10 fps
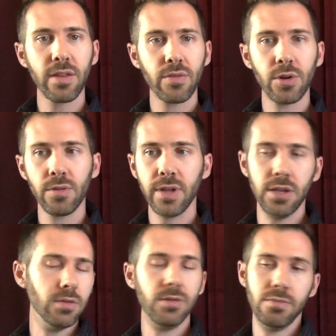through that
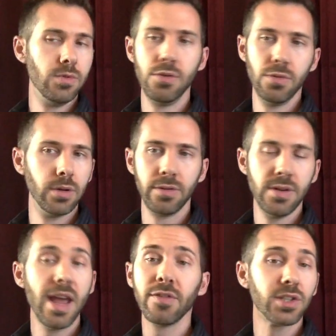you've
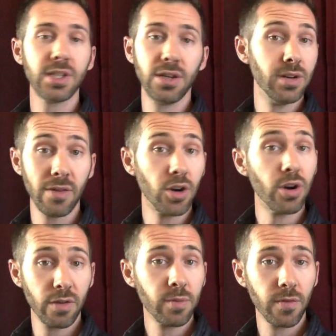never seen or never
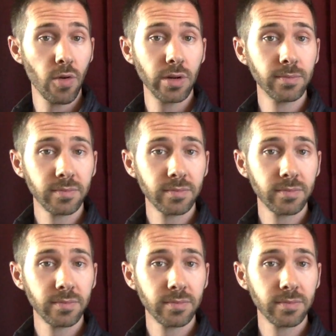heard of before?